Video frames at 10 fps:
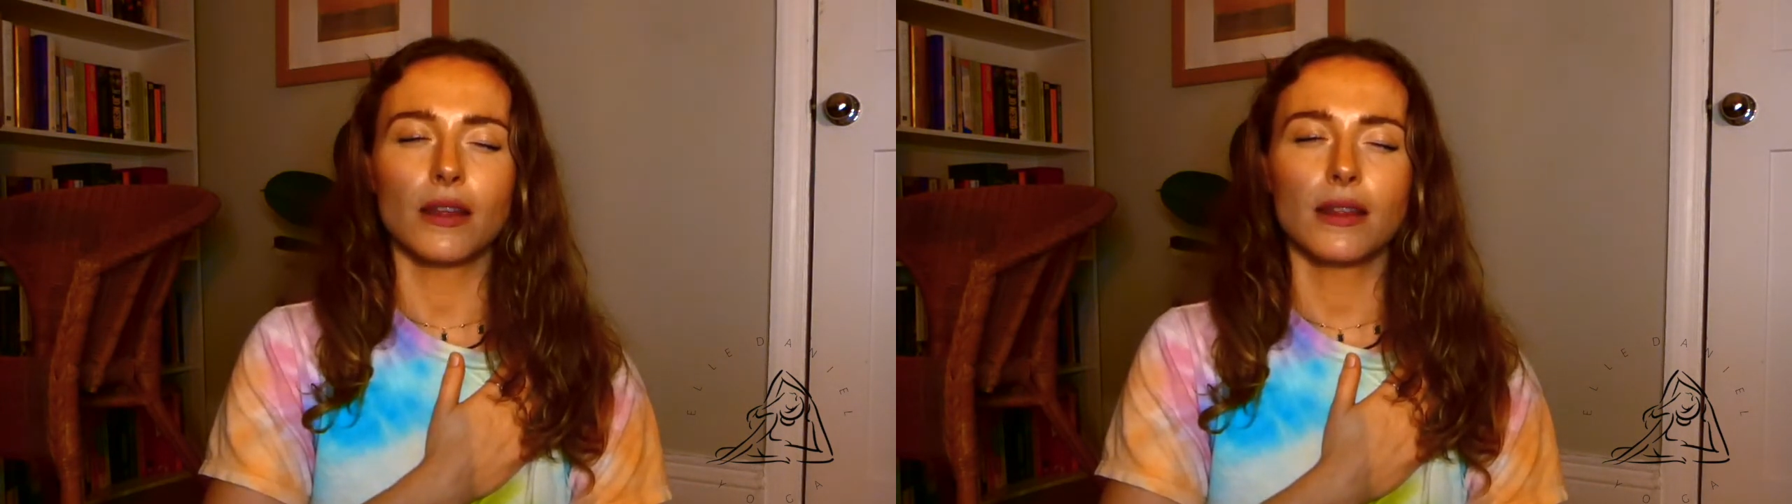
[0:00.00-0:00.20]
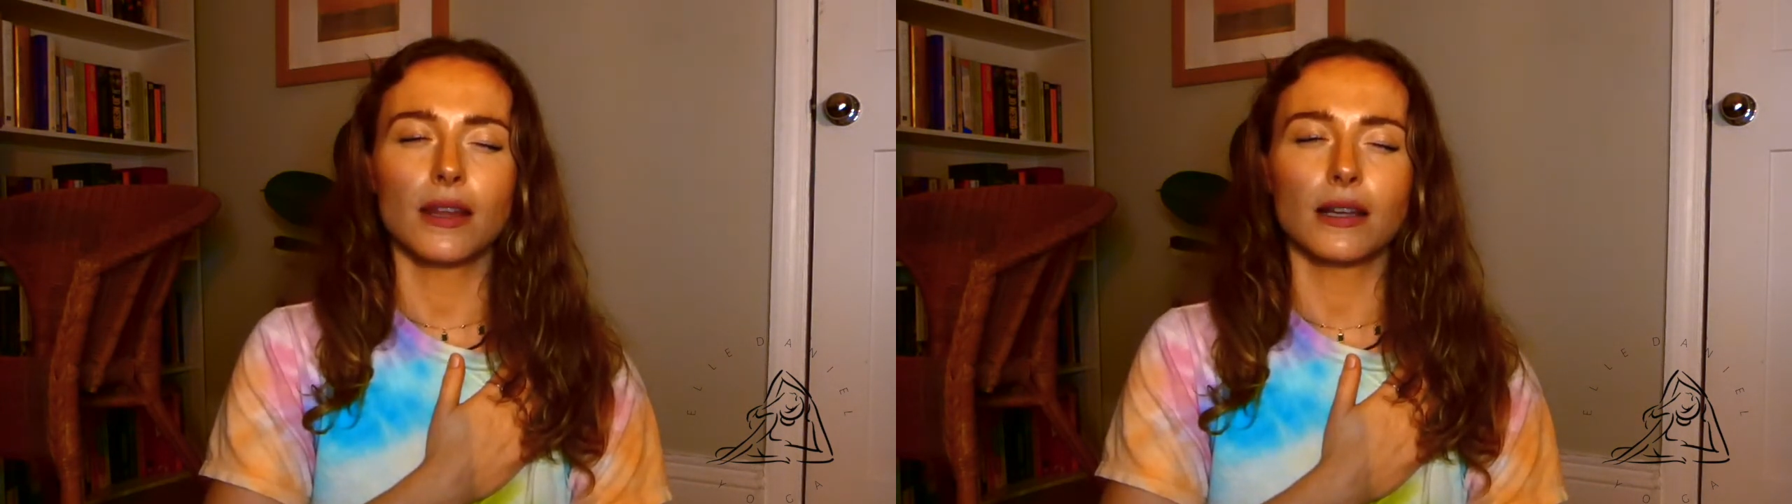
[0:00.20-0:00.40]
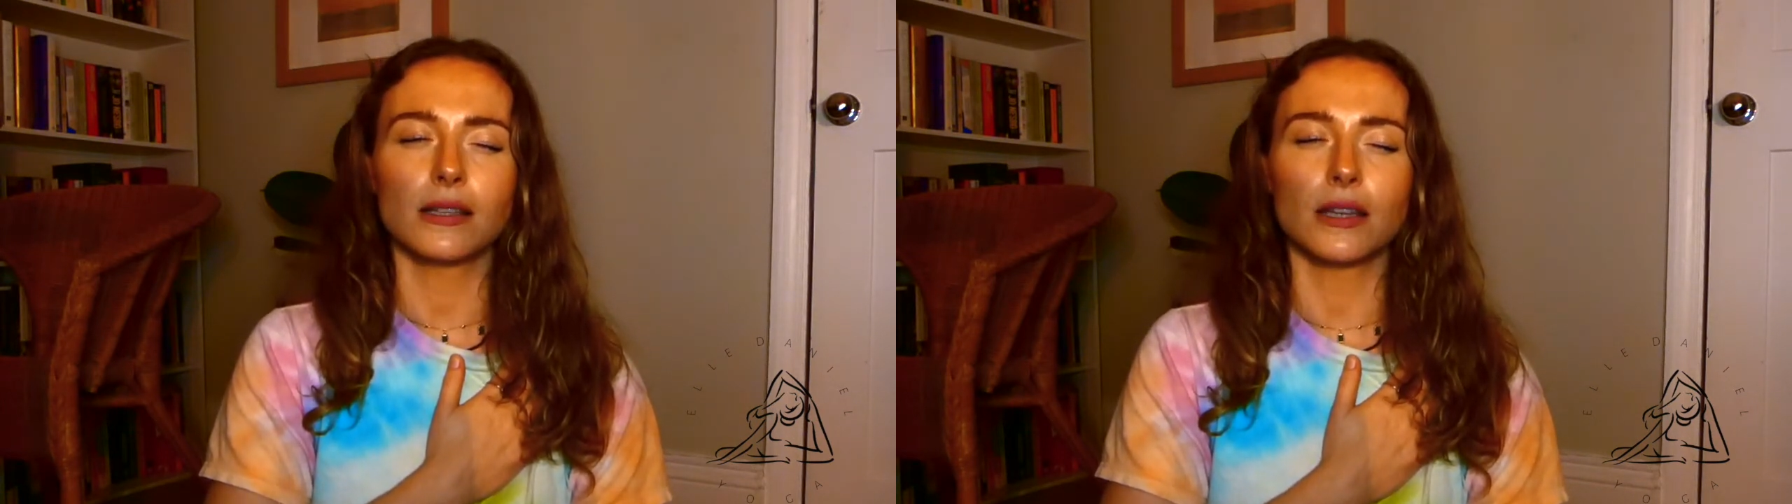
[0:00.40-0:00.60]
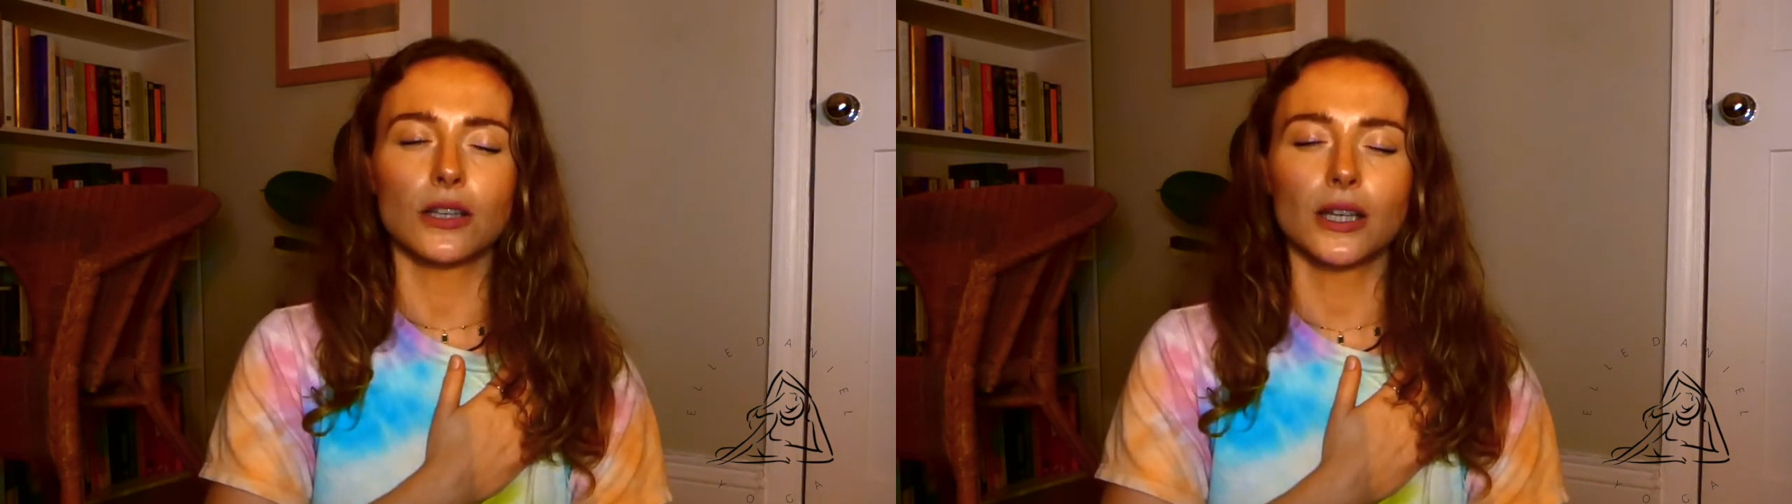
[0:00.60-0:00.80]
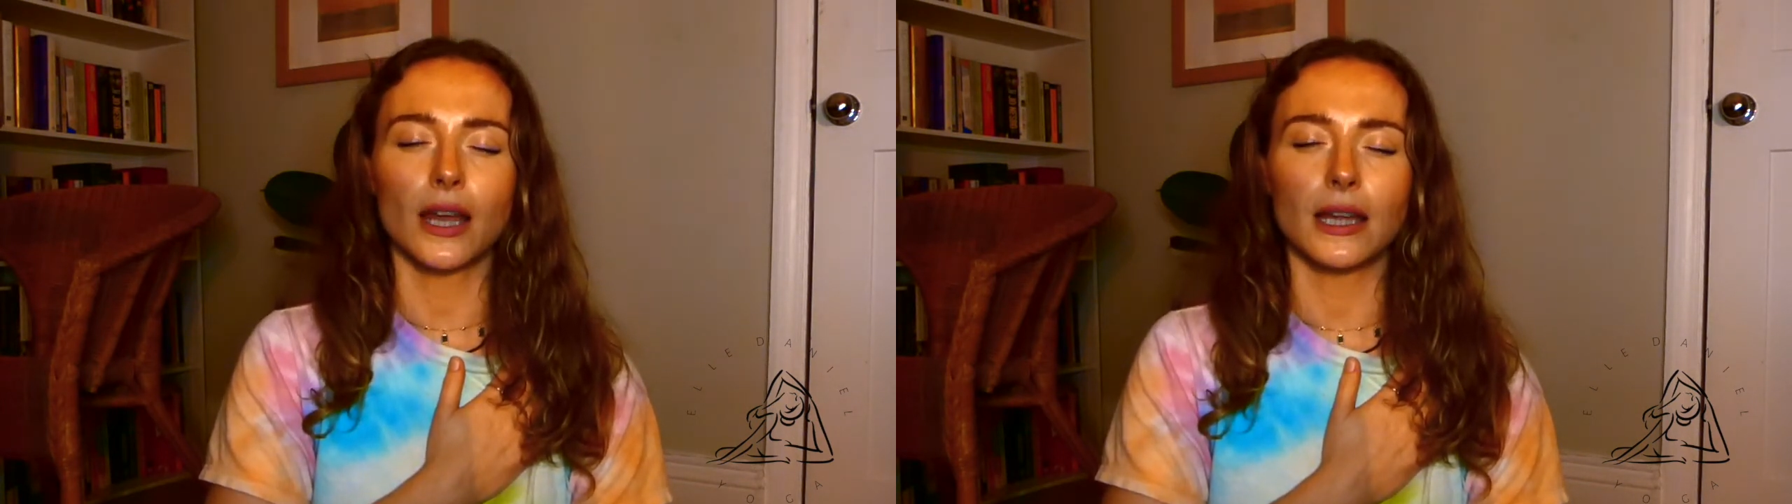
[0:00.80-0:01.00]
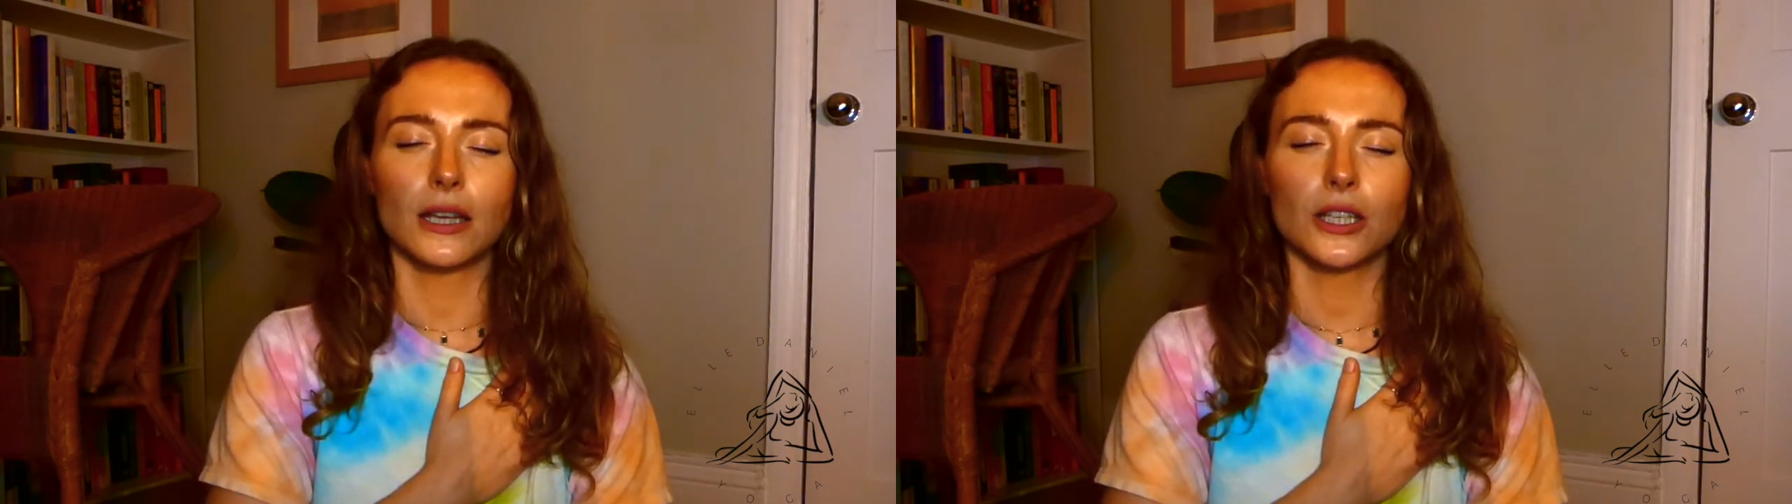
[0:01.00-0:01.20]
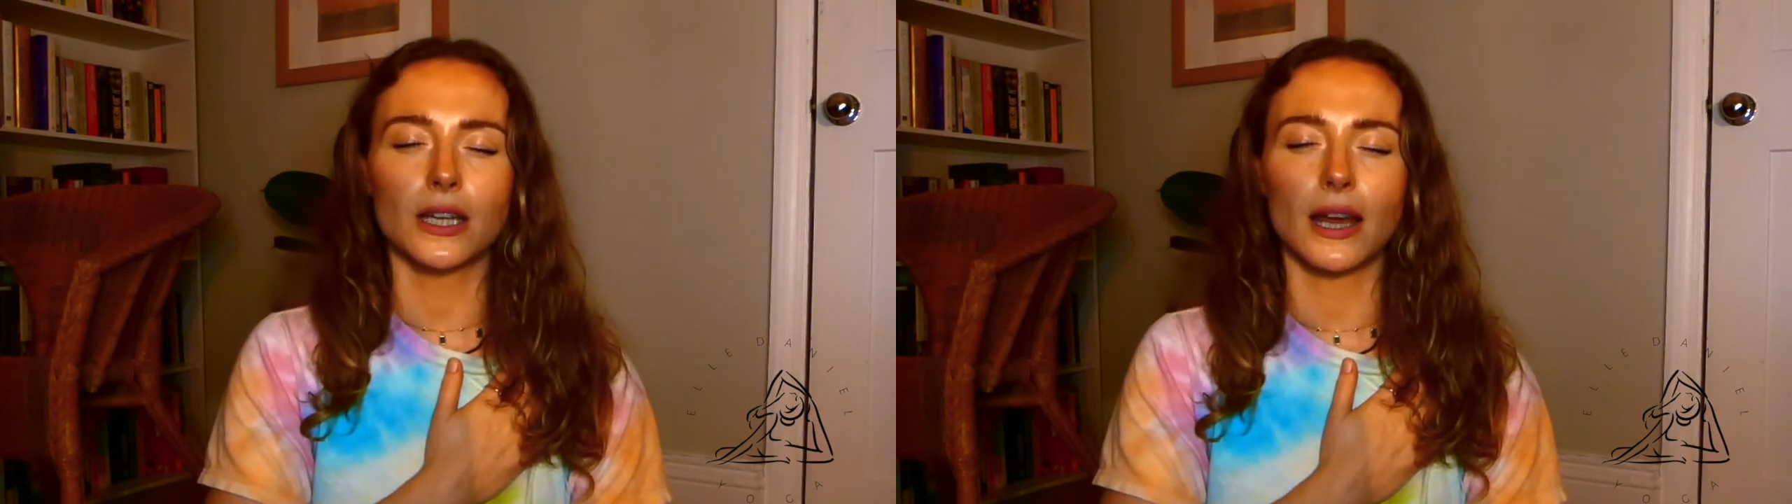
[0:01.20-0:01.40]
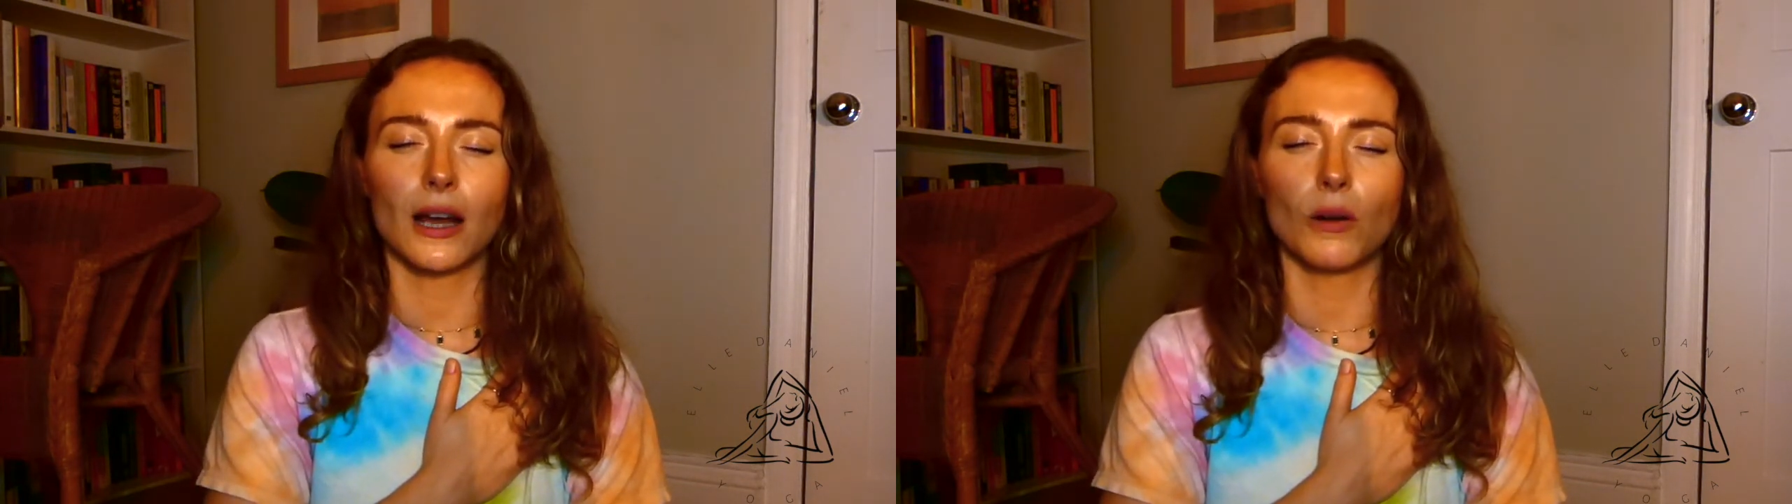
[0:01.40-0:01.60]
things that change
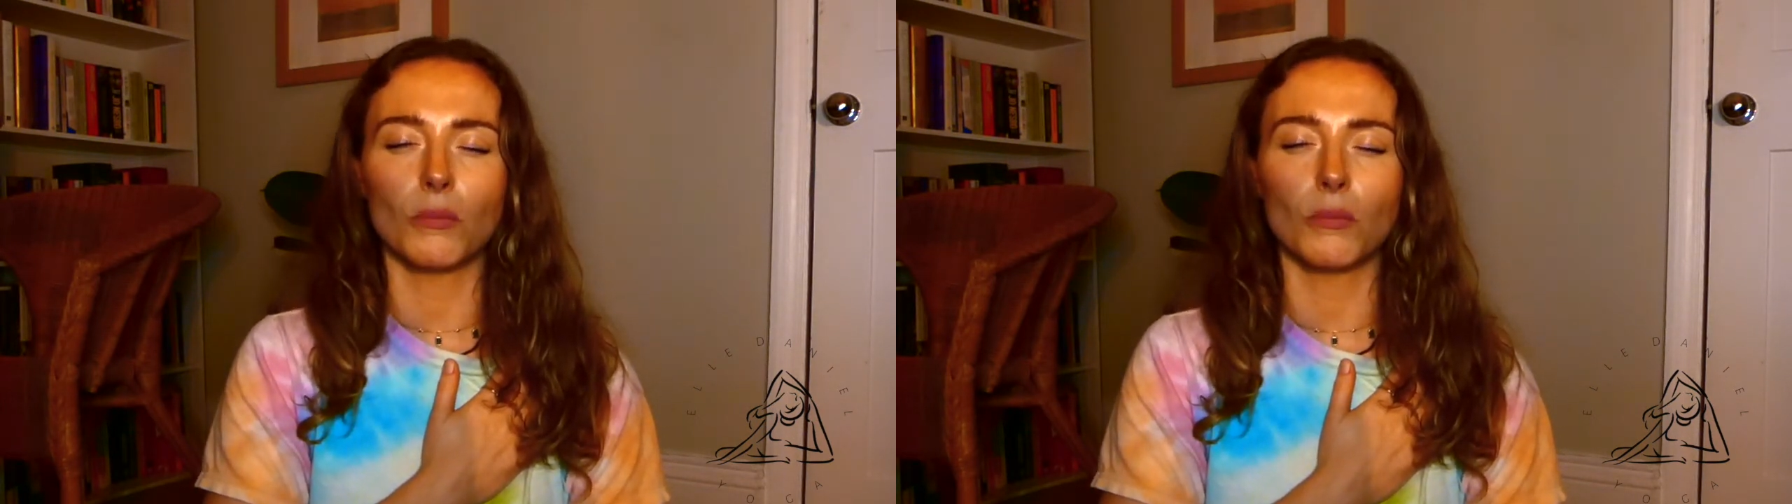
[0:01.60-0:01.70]
in our